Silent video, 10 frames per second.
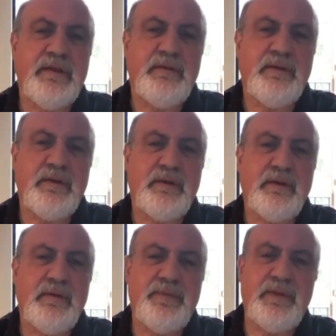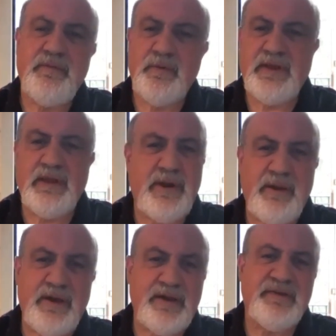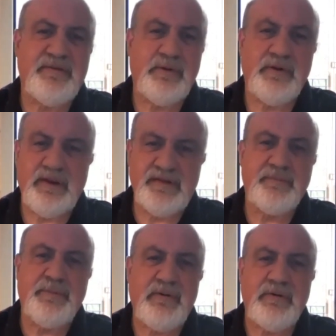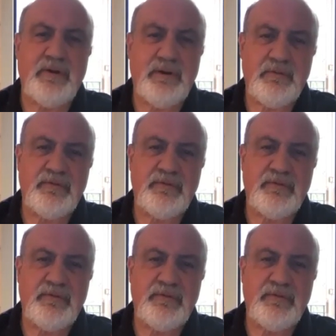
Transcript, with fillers: Uh, if you look at Barabasi's work, it's a power law.